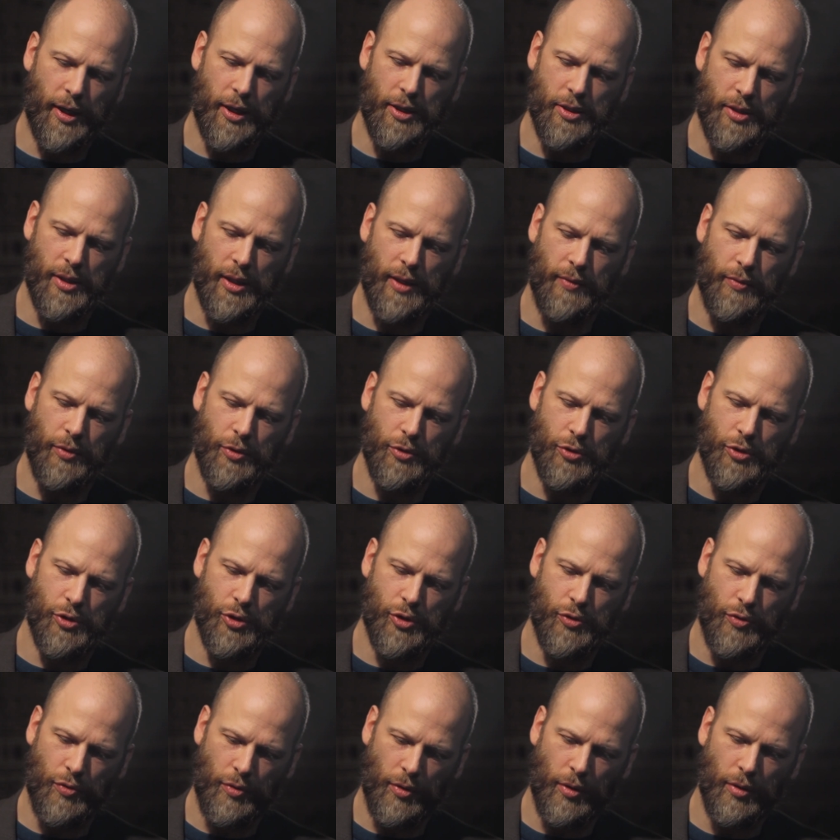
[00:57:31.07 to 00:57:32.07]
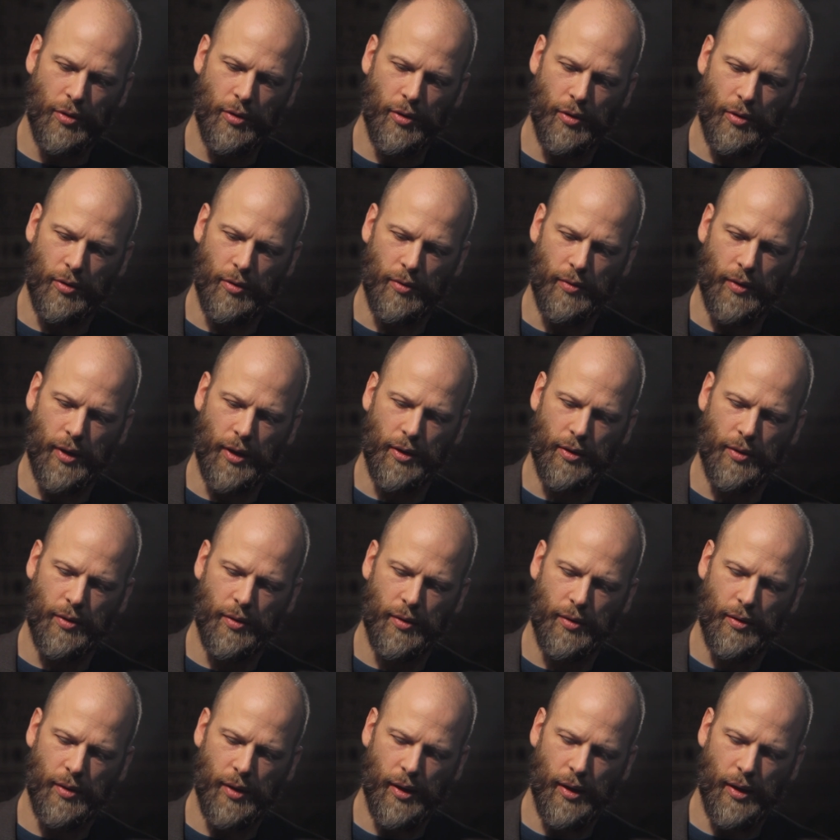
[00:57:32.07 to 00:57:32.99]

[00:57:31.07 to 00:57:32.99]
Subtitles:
case even stronger, that